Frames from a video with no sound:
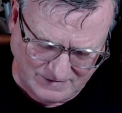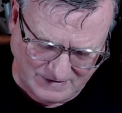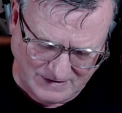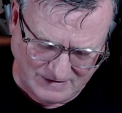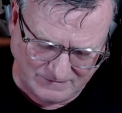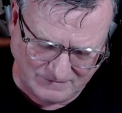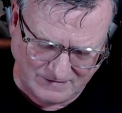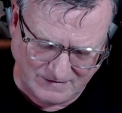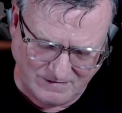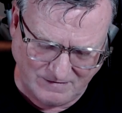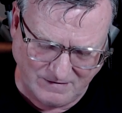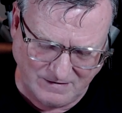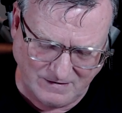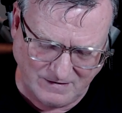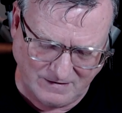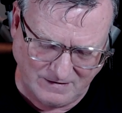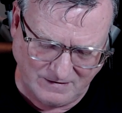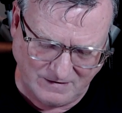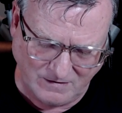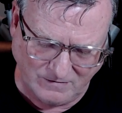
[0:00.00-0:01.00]
that sound
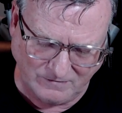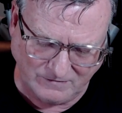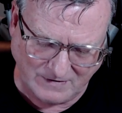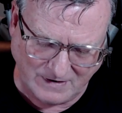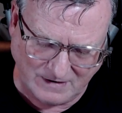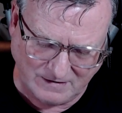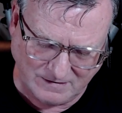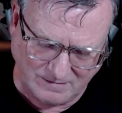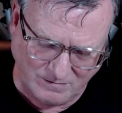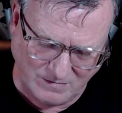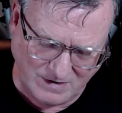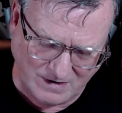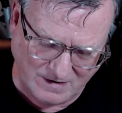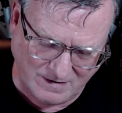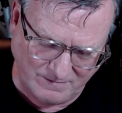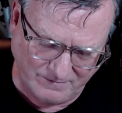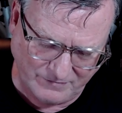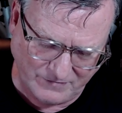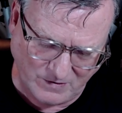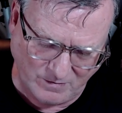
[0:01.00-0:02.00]
good? No xanthan
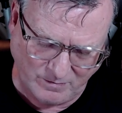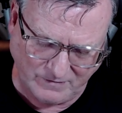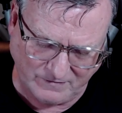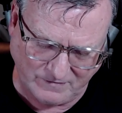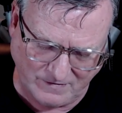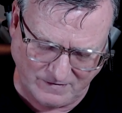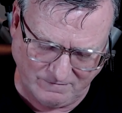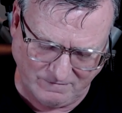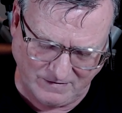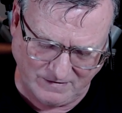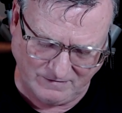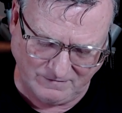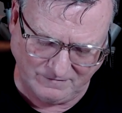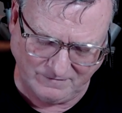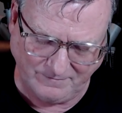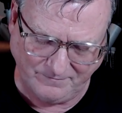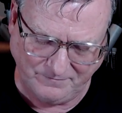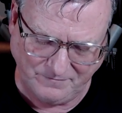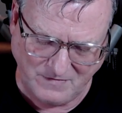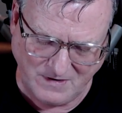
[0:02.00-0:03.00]
gum, no
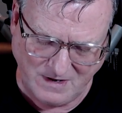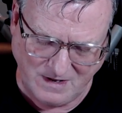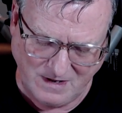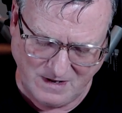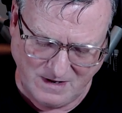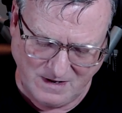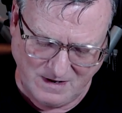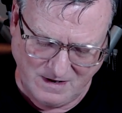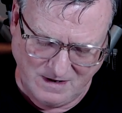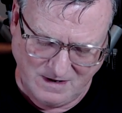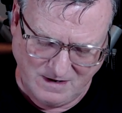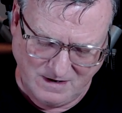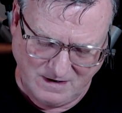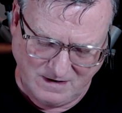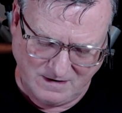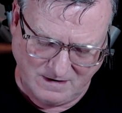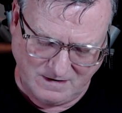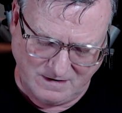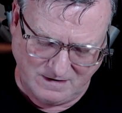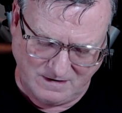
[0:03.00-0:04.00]
preservatives.
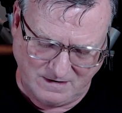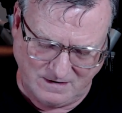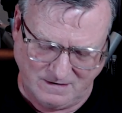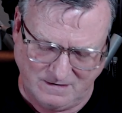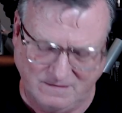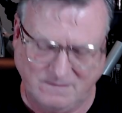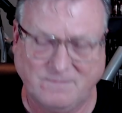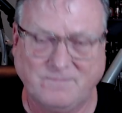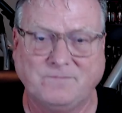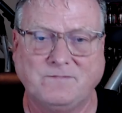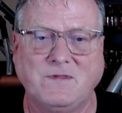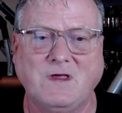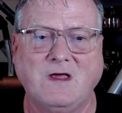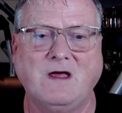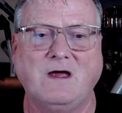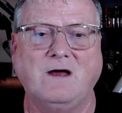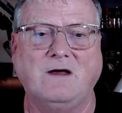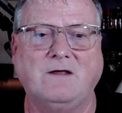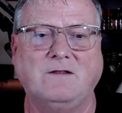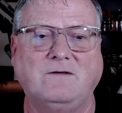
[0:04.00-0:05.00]
Yeah,
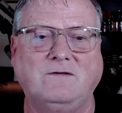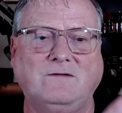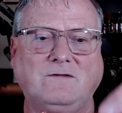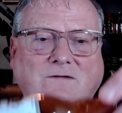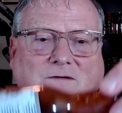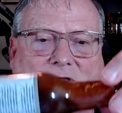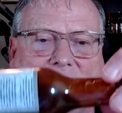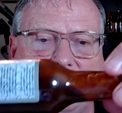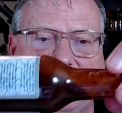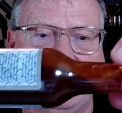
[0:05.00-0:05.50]
this is gonna be